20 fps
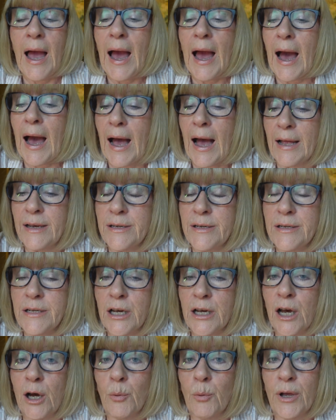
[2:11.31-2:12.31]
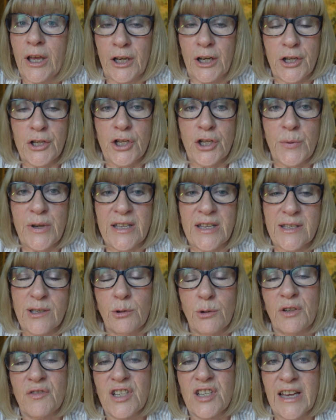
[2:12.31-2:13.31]
and we're going to do it sort
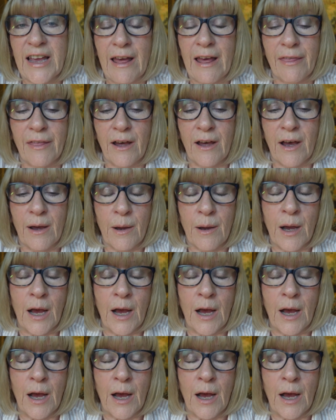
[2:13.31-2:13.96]
of together.